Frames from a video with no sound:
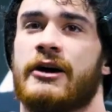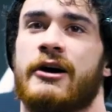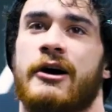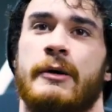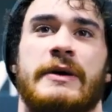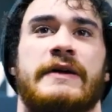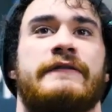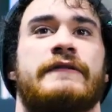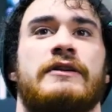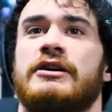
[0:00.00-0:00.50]

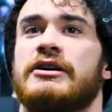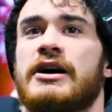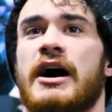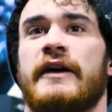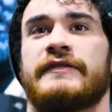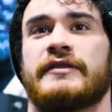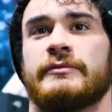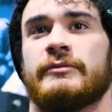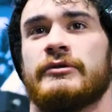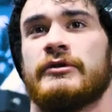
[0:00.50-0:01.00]
Oh, but I feel
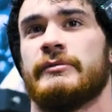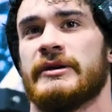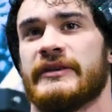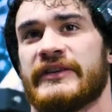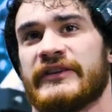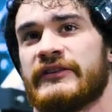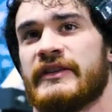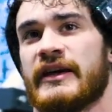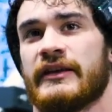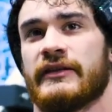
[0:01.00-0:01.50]
uncomfortable, but
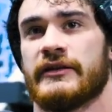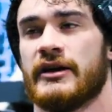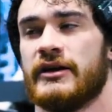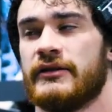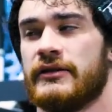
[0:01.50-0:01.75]
this, that, and the